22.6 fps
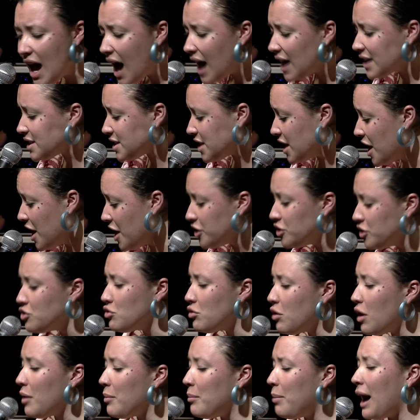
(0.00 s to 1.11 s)
I'll tell you
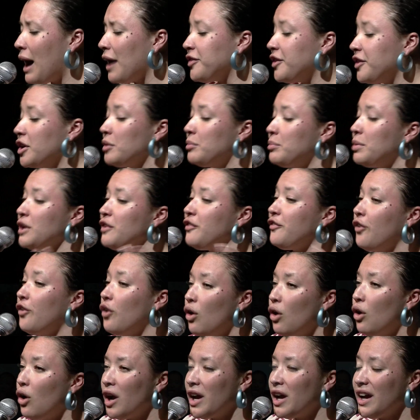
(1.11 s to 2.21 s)
about the
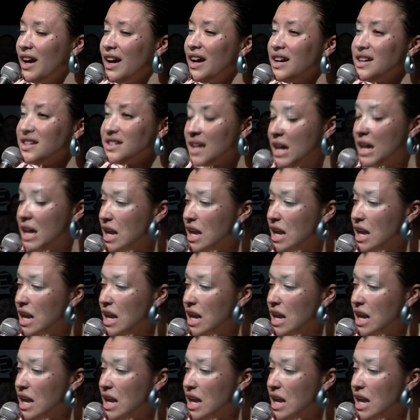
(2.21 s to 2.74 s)
beforehand,